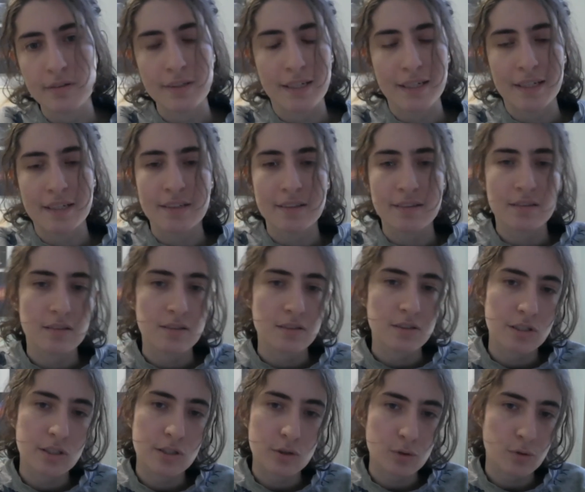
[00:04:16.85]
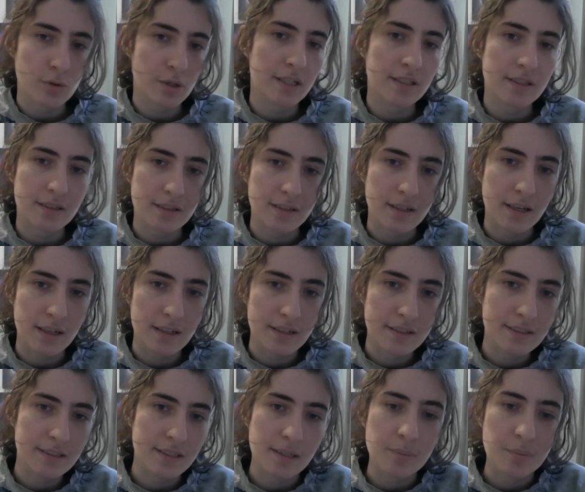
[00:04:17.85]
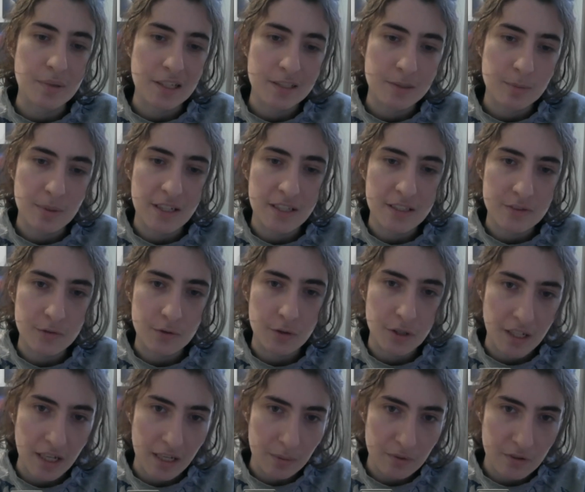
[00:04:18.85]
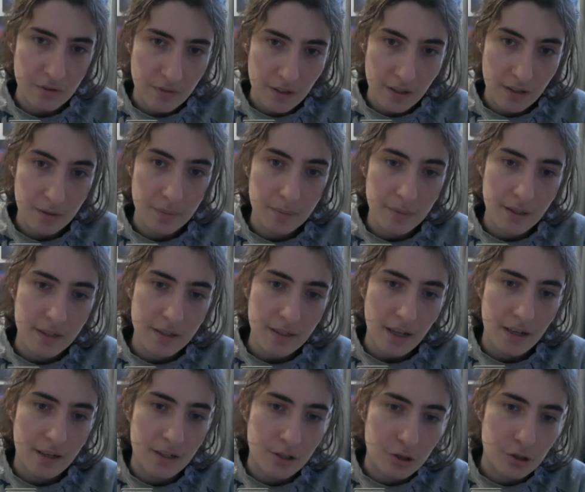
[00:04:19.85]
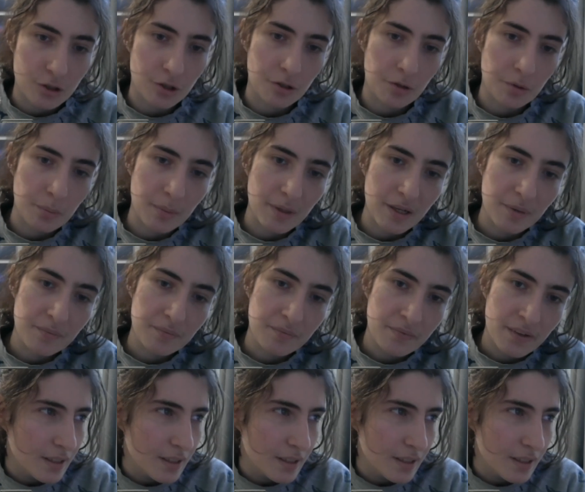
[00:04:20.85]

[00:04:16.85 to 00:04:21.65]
is strictly C++ for game development, and it shouldn't be.